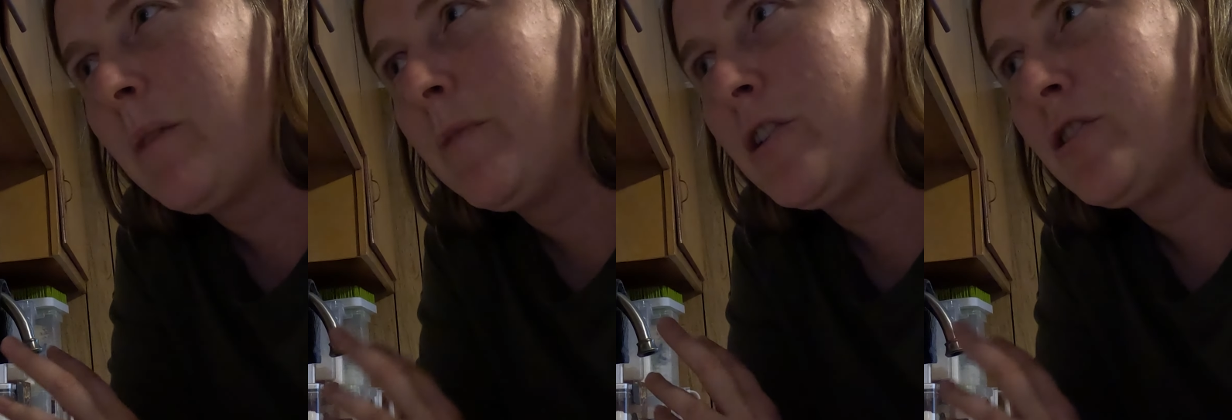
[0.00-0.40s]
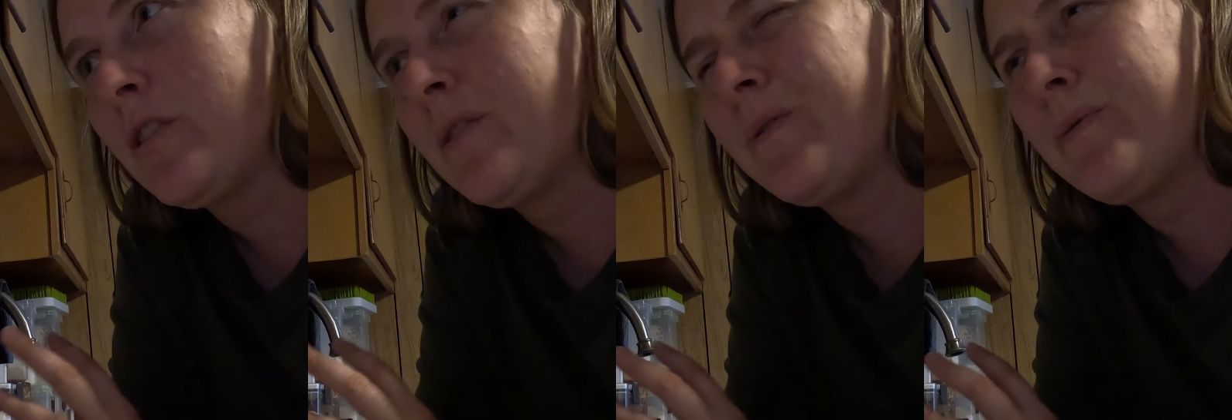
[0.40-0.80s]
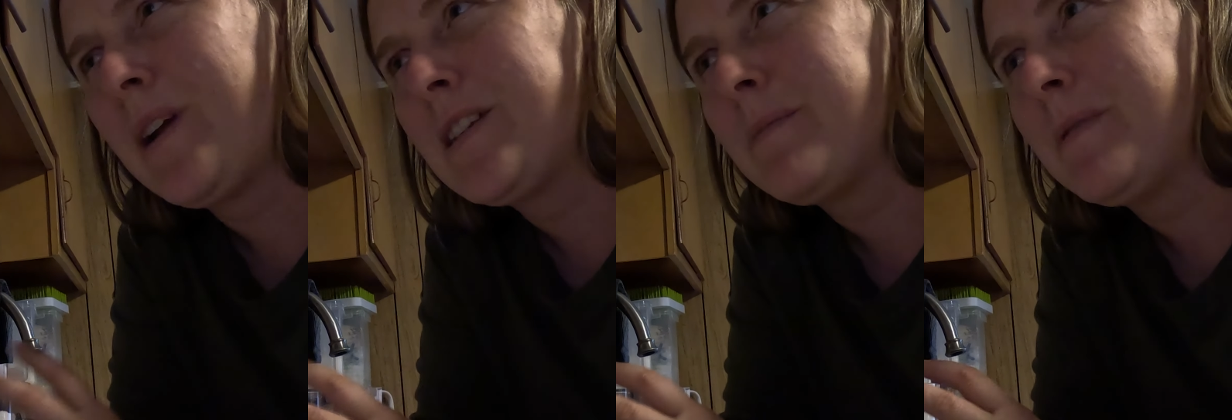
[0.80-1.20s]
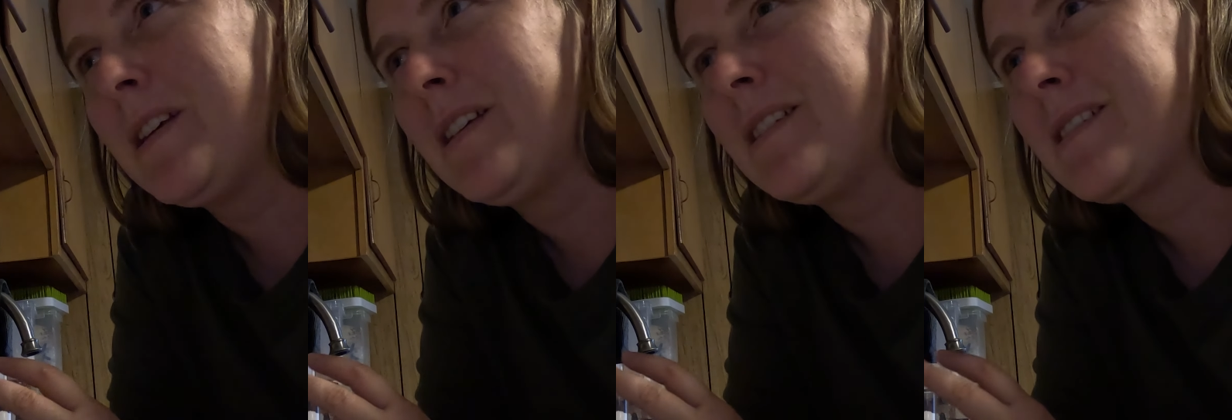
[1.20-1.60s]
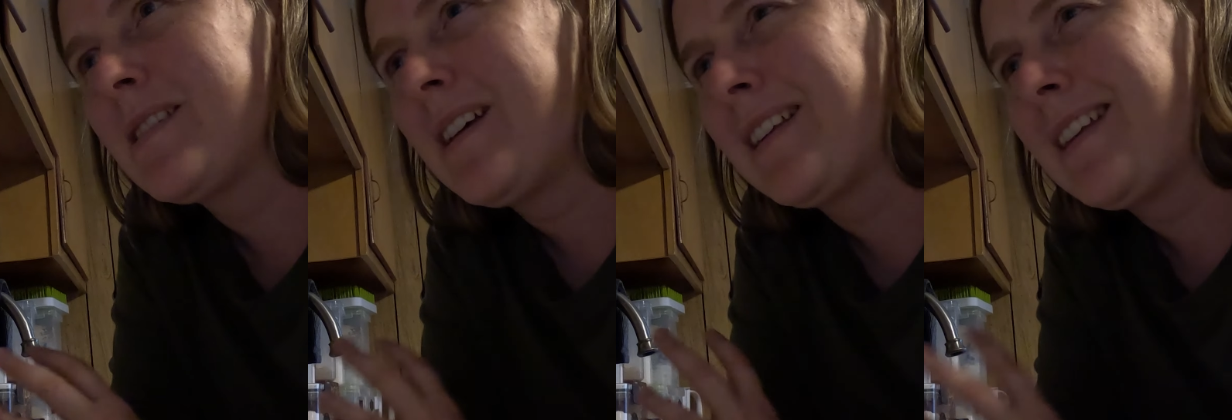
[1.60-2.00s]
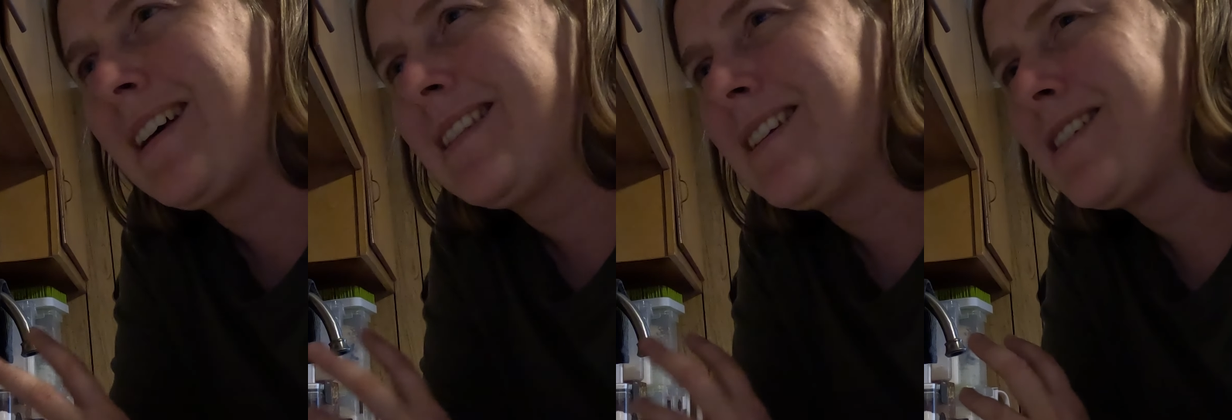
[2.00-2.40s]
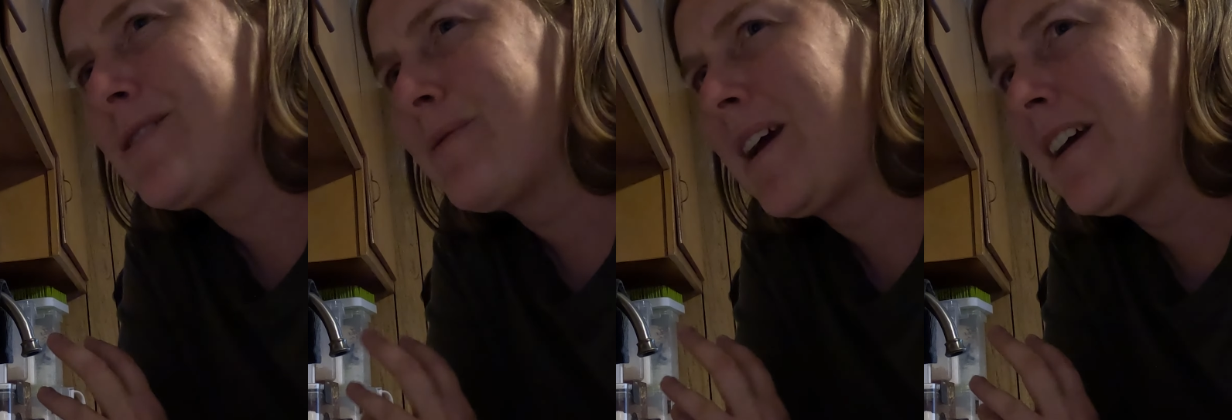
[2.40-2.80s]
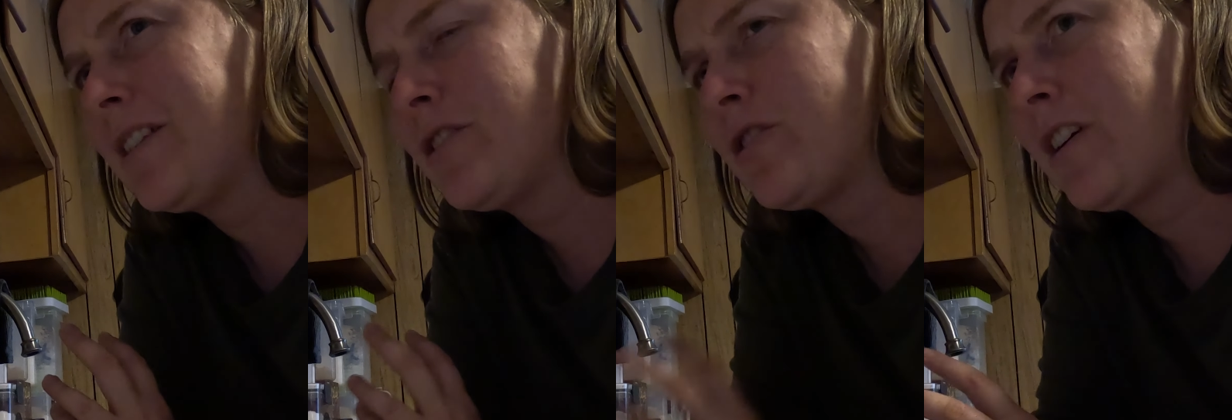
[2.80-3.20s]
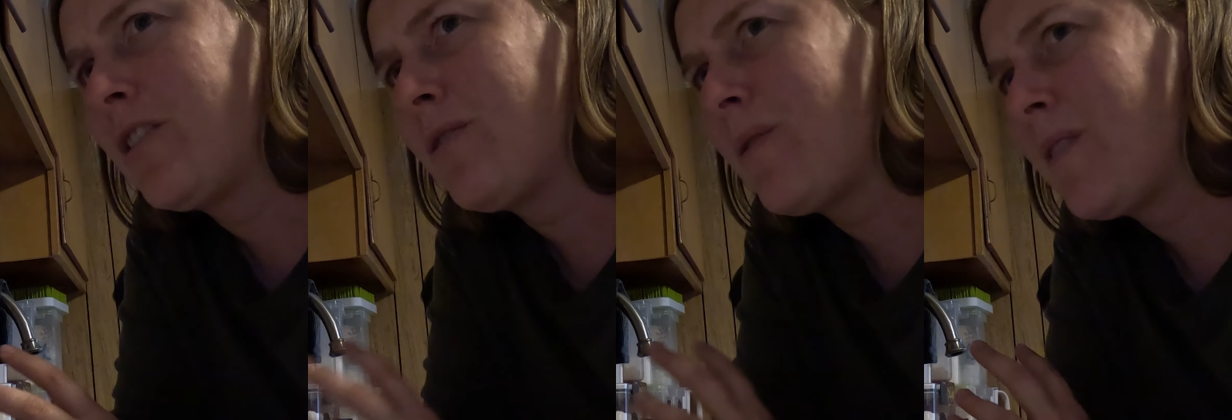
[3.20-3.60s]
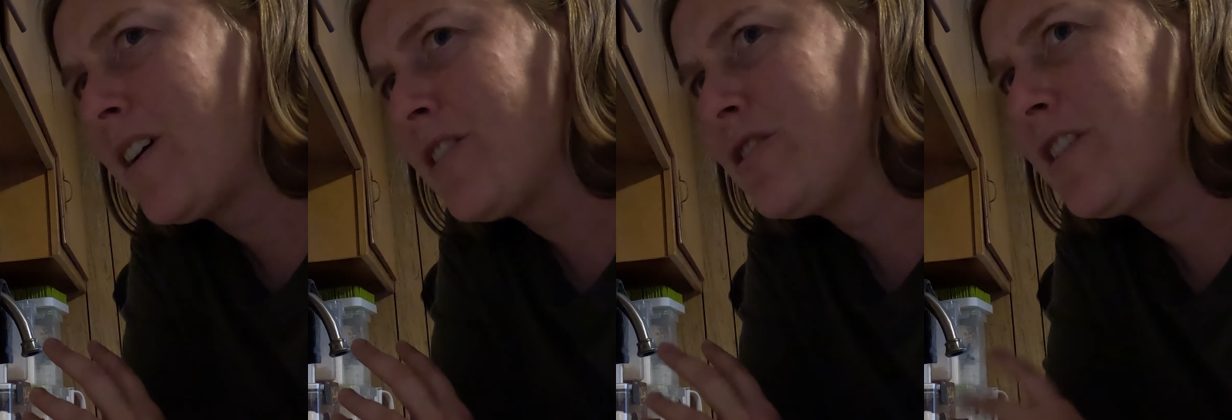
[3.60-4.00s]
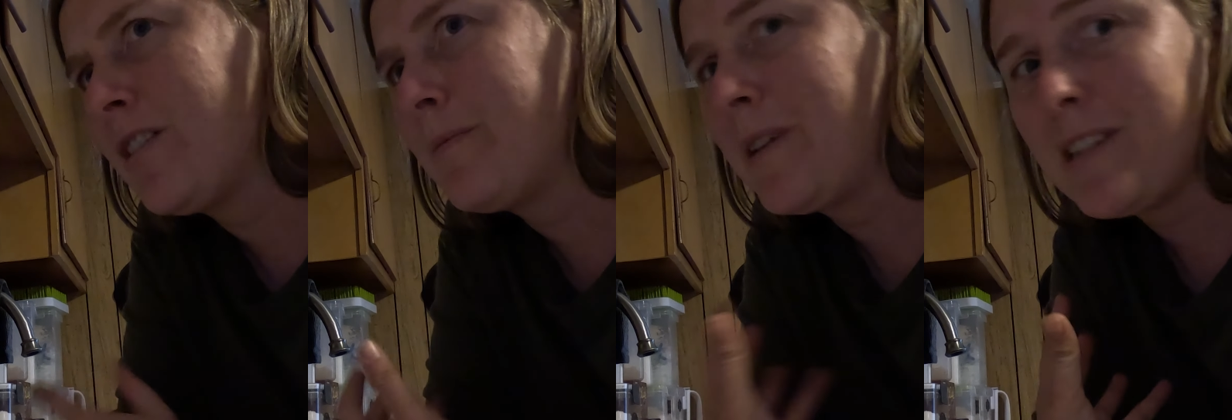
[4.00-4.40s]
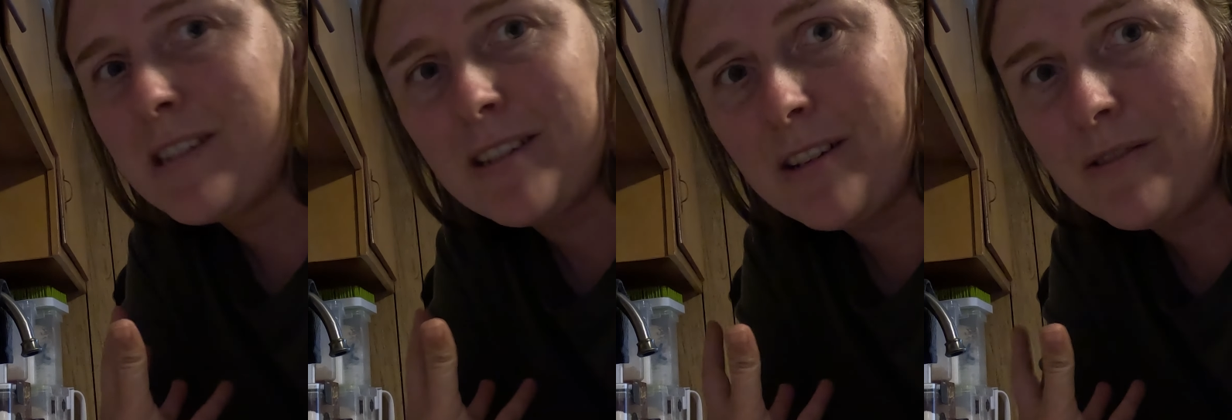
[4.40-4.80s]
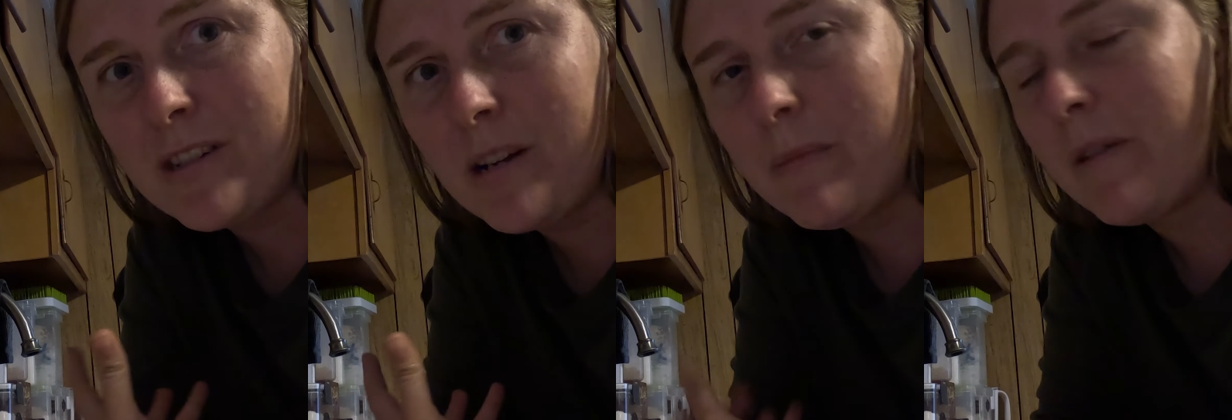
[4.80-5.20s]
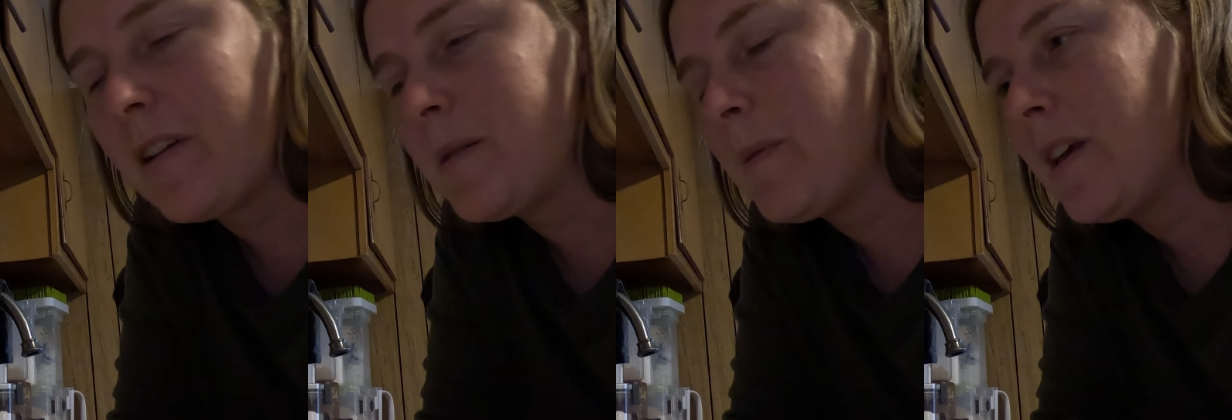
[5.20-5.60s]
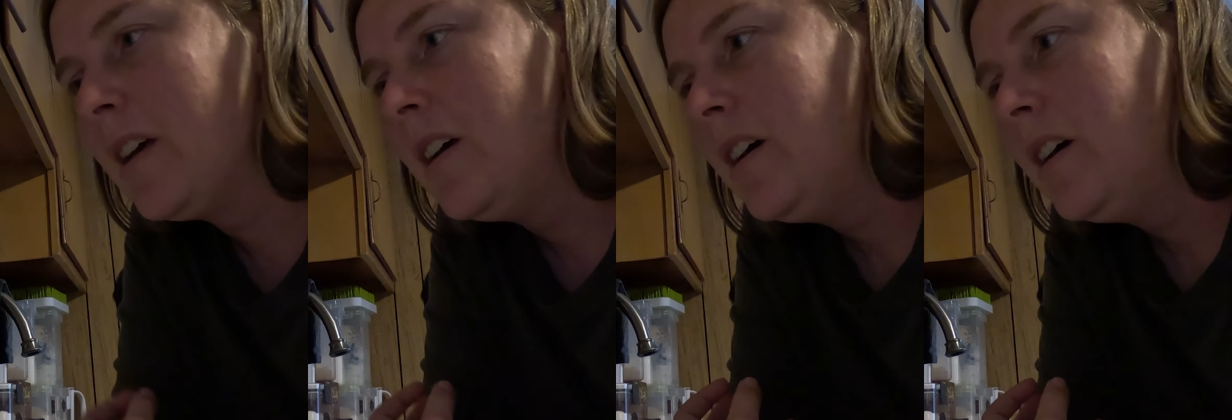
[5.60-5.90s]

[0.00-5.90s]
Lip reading: much of recipes like that it's okay to share or not share, because it's not my recipe.